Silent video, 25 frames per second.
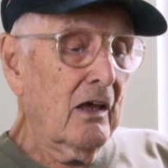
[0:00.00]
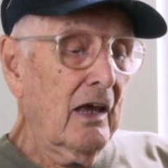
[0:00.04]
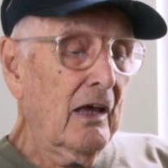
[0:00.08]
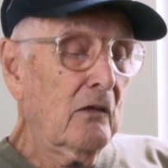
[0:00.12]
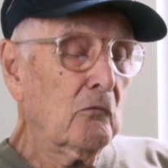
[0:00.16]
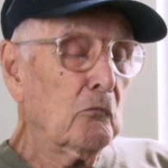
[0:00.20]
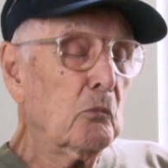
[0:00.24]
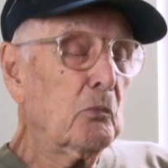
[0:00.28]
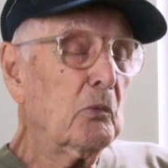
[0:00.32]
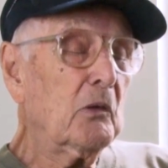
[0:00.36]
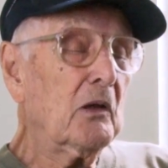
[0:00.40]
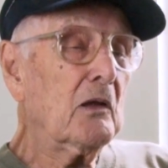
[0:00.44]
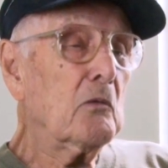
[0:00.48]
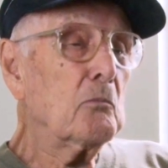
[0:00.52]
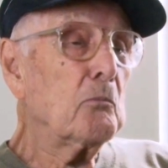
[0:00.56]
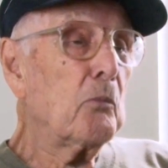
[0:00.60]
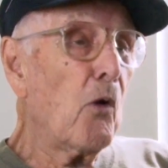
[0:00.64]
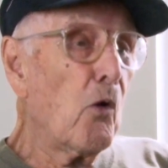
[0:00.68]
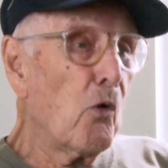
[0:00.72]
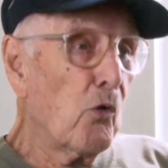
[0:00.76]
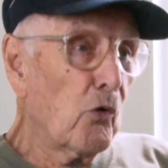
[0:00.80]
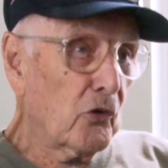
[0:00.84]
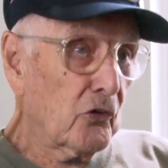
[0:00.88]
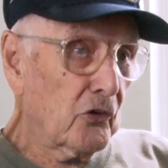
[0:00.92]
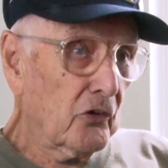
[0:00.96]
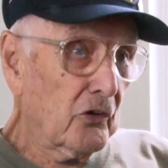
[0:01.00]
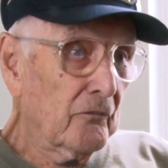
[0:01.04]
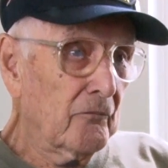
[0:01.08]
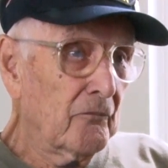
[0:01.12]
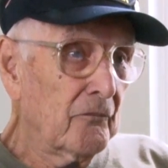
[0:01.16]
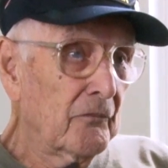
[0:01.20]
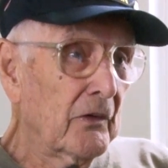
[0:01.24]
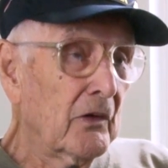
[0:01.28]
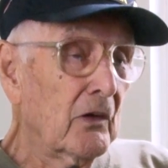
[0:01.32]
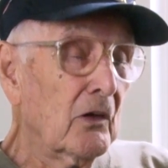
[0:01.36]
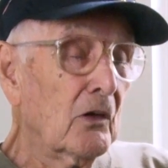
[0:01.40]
and play poker.